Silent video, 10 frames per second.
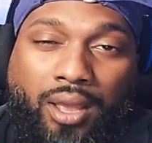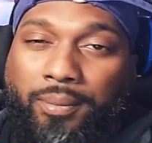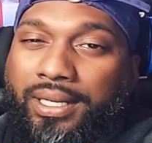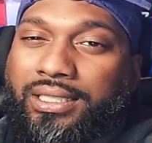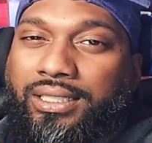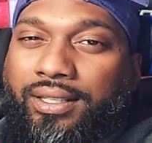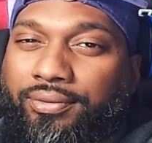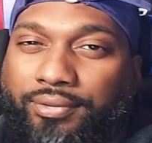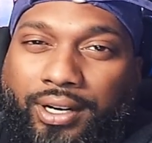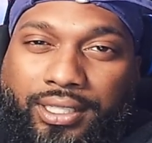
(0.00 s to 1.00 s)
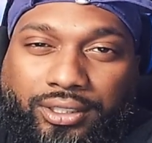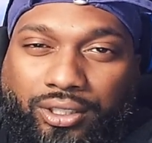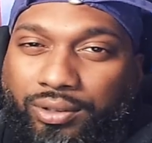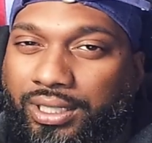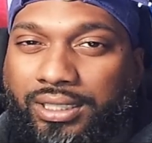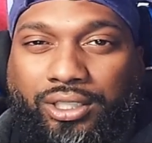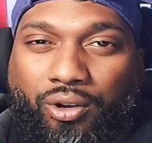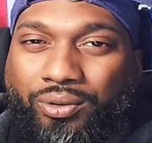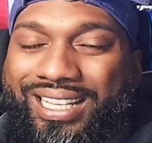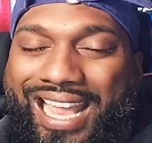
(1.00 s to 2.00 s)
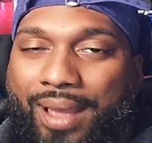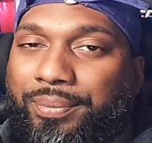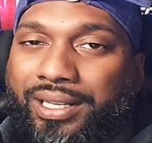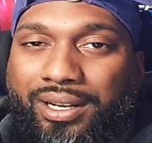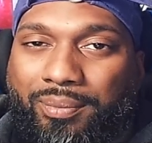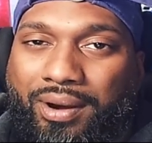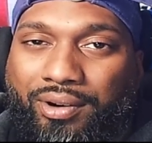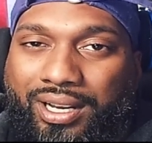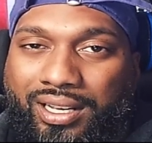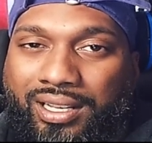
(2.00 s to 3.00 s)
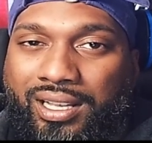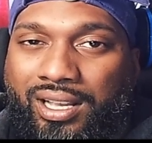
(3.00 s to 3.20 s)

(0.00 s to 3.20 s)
But this is in France, so it doesn't only happen in America.